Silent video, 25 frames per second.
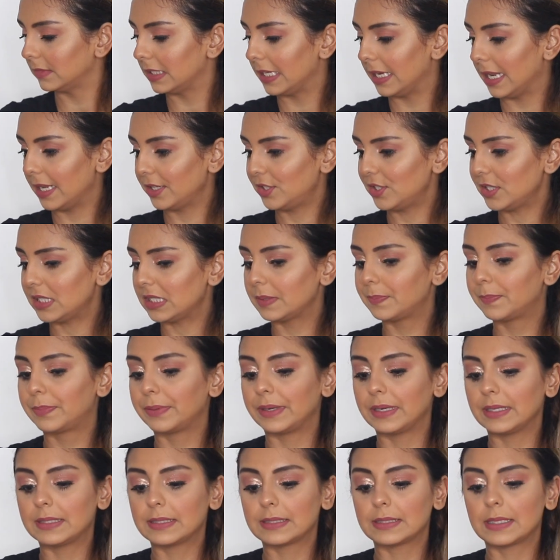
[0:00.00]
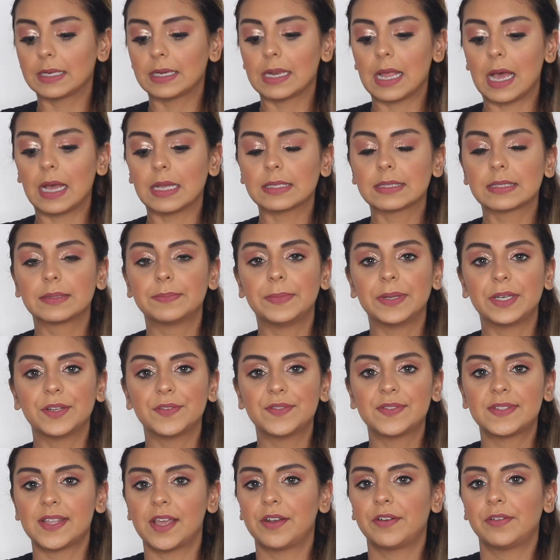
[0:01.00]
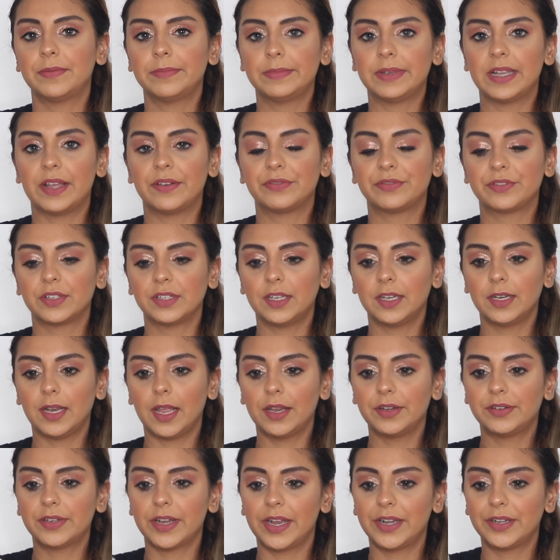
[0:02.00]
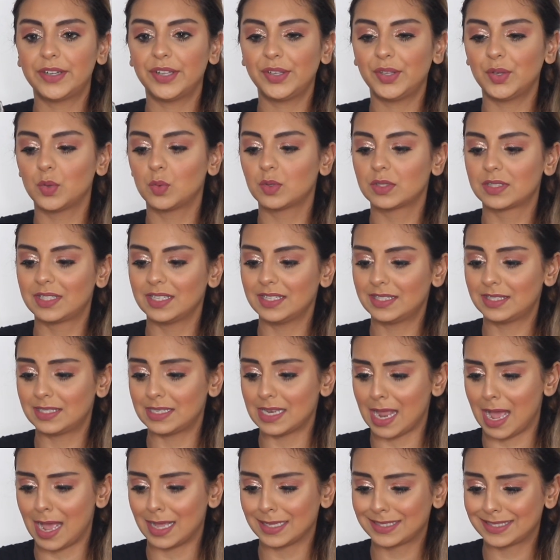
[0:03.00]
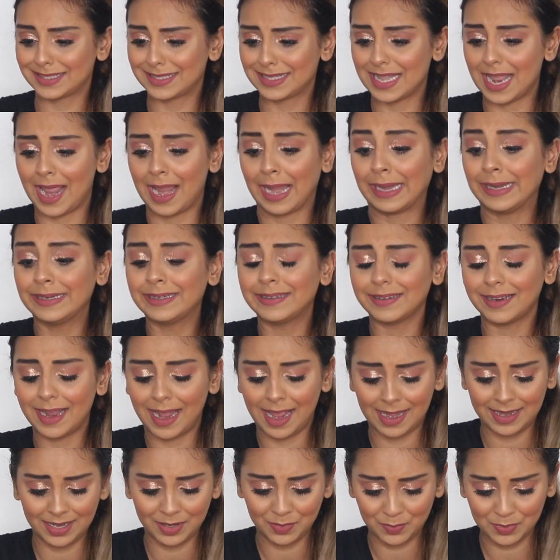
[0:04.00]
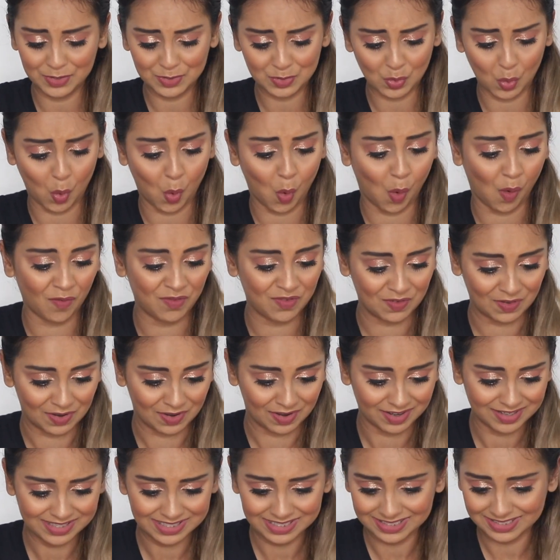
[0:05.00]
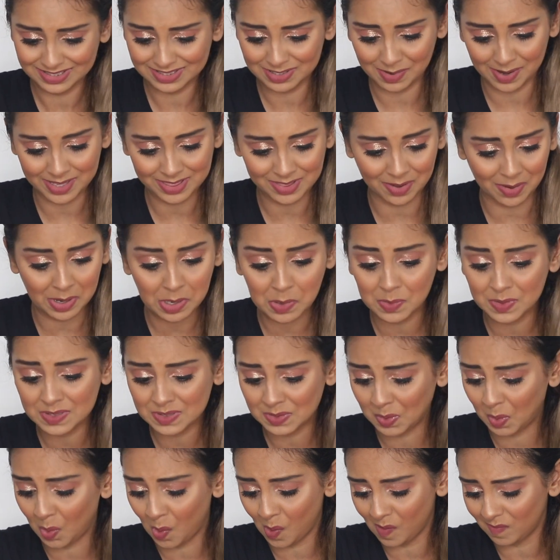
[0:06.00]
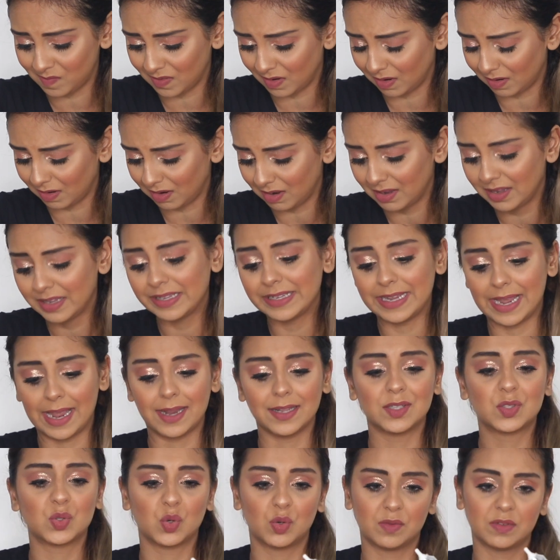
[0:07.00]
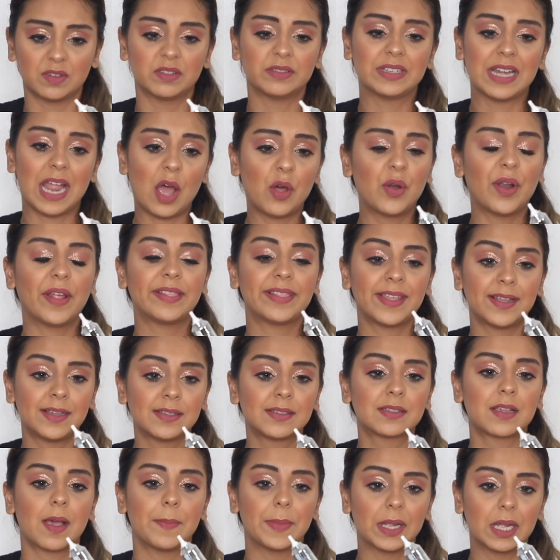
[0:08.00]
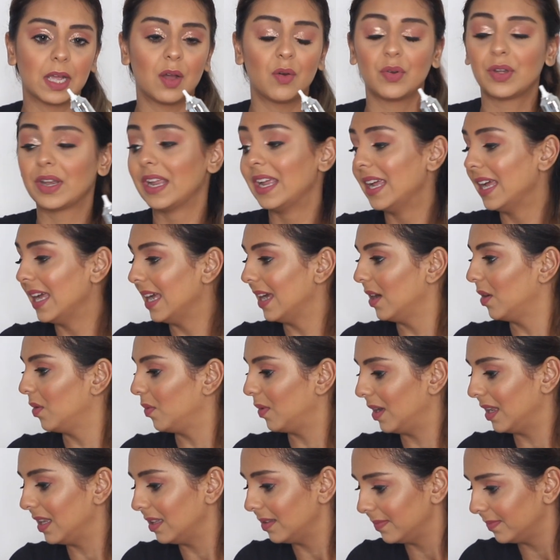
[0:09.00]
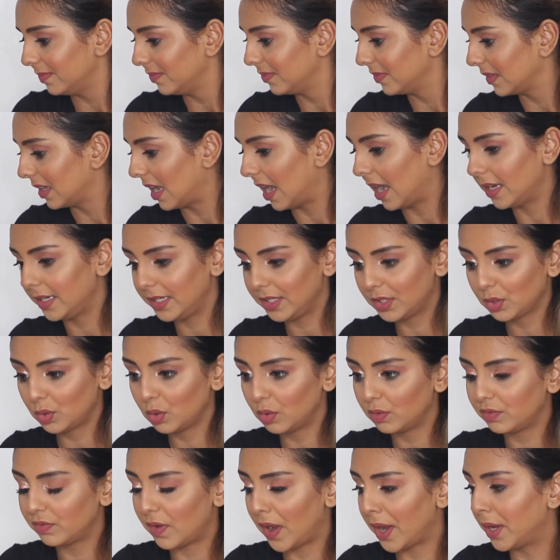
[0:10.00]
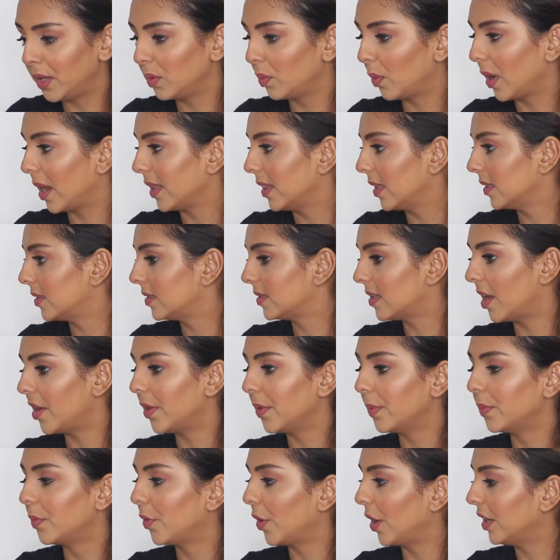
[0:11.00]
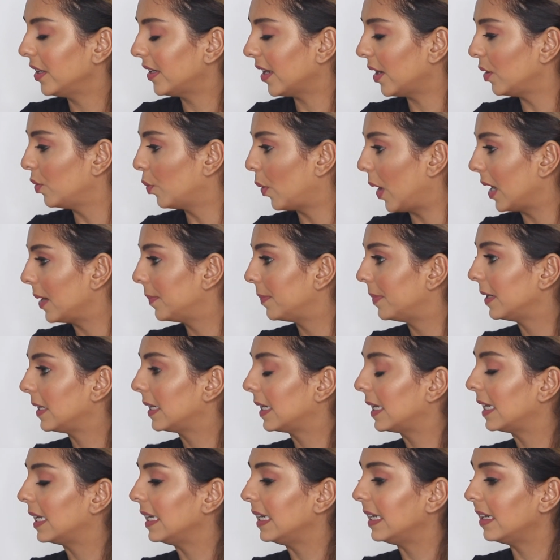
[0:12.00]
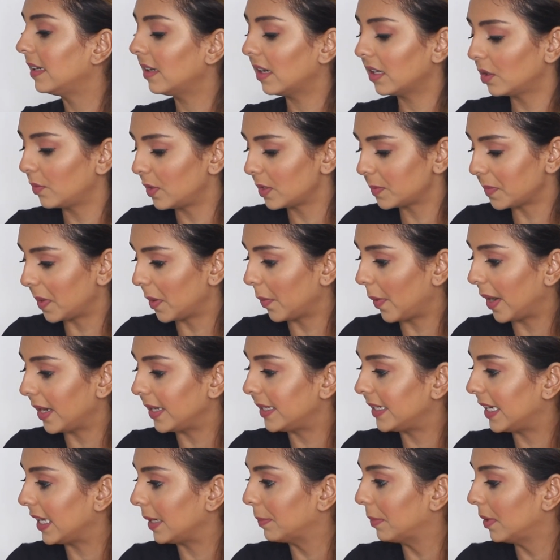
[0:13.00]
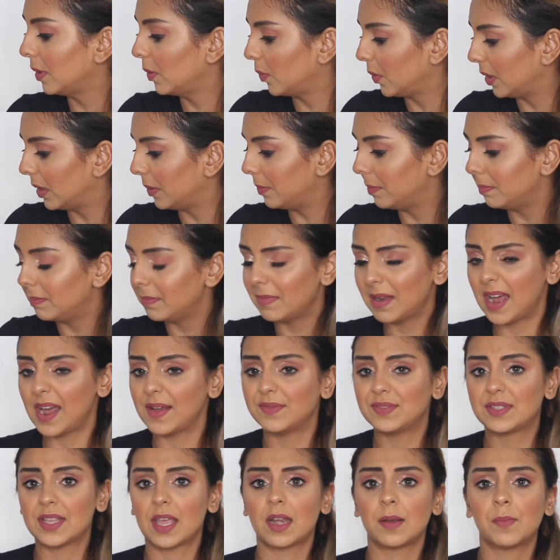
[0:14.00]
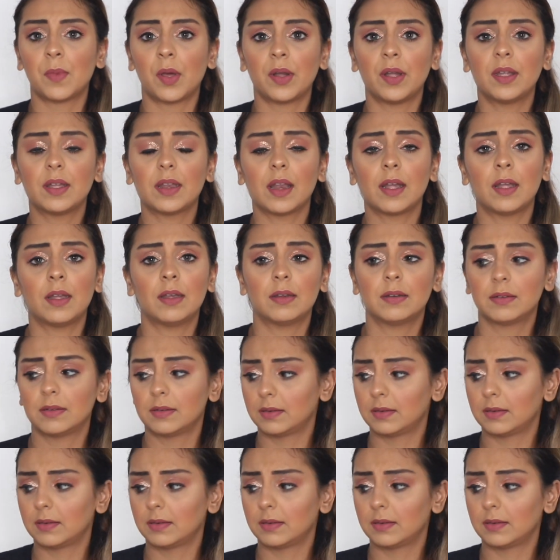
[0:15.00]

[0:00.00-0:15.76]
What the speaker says: Then I just spritz the last bit of serum left in it. I tried to use this last night and it was over. So I thought it was over. Yeah, it's over. Now nothing's coming out. Well, I need to go find where the serum went and wipe it clean. Otherwise my white table will have serum on it. And